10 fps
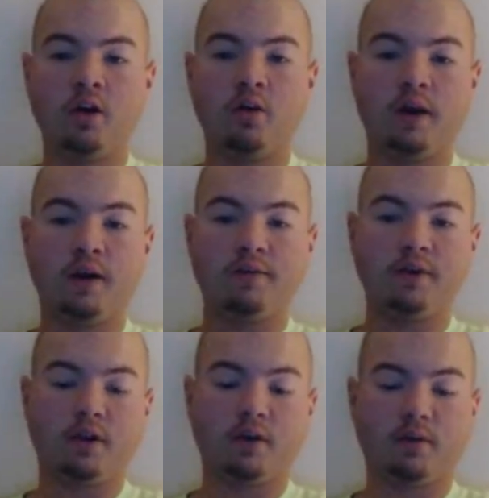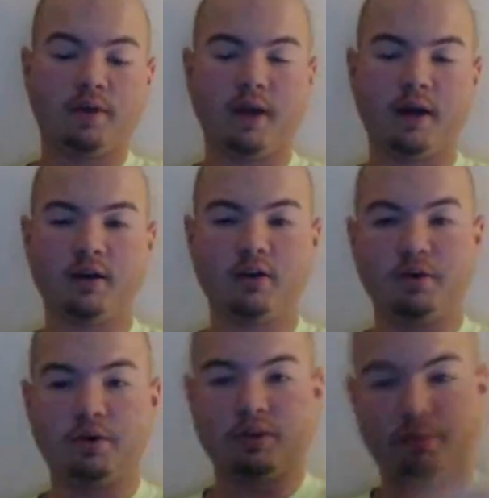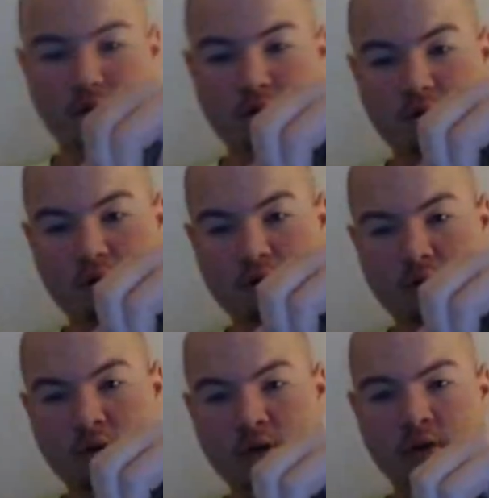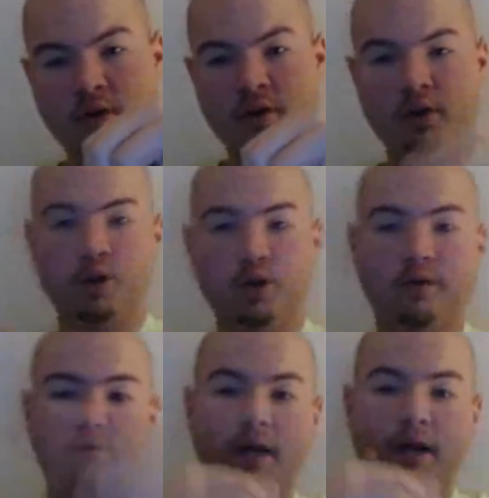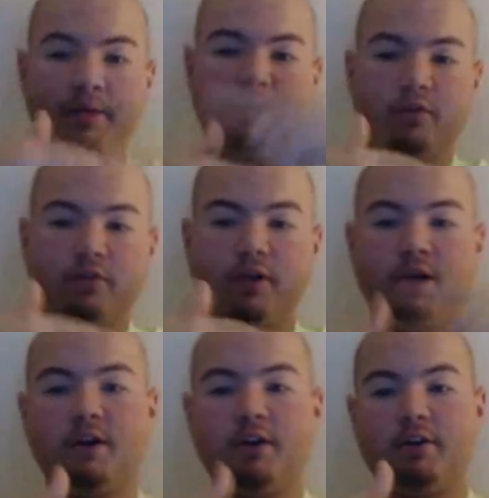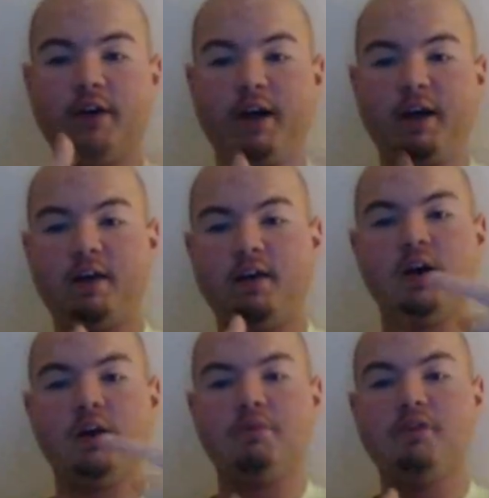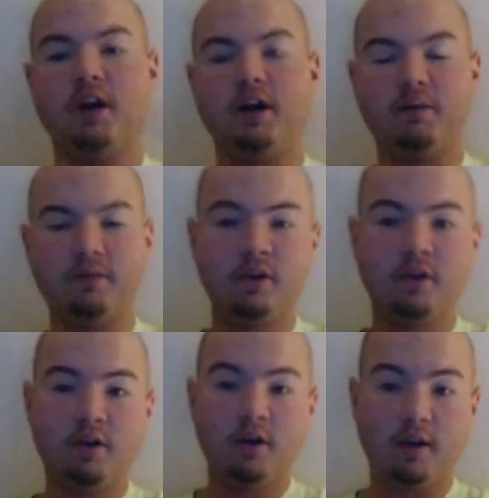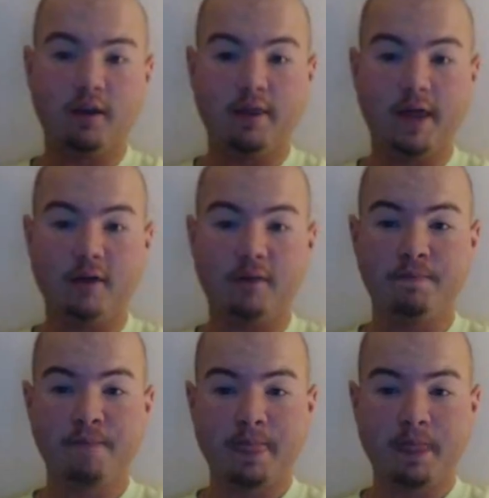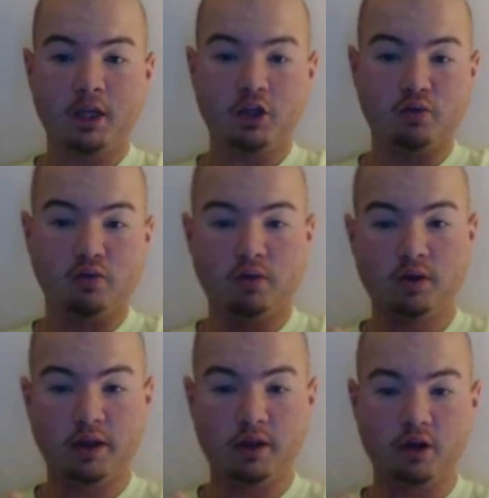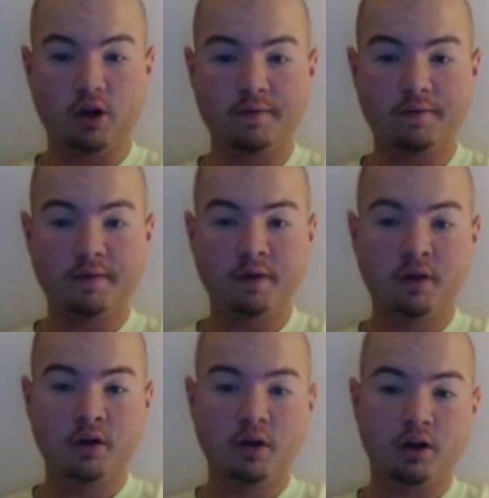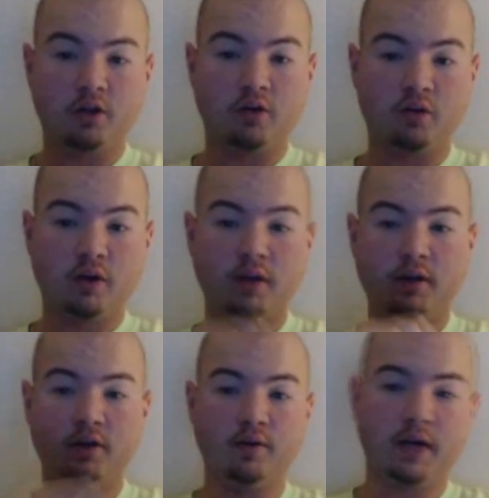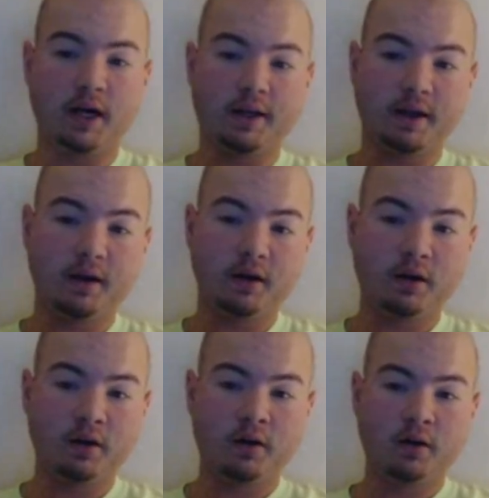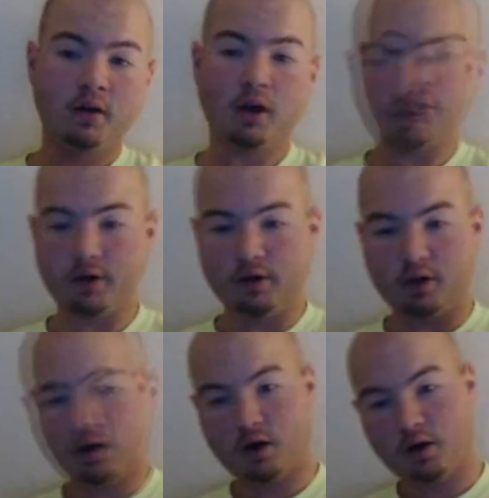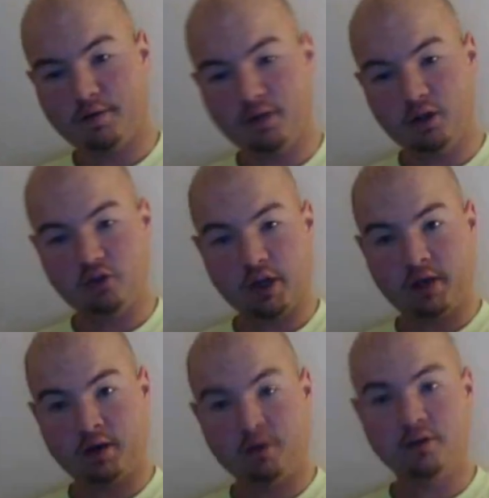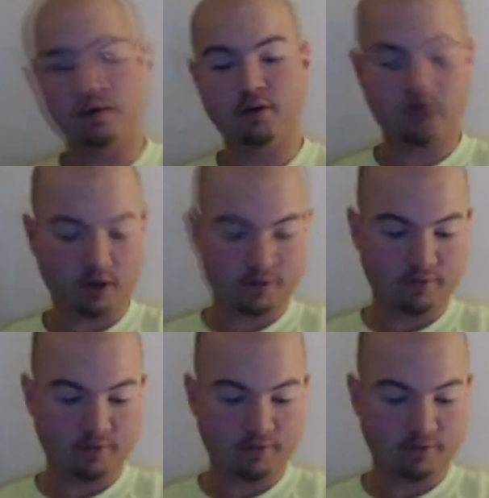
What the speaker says: whenever you're done with that, to put the ball on, you have to wrap some string around your hand a couple times, and then you take it off and you hold it and you tie that, and then you cut off each end so you got the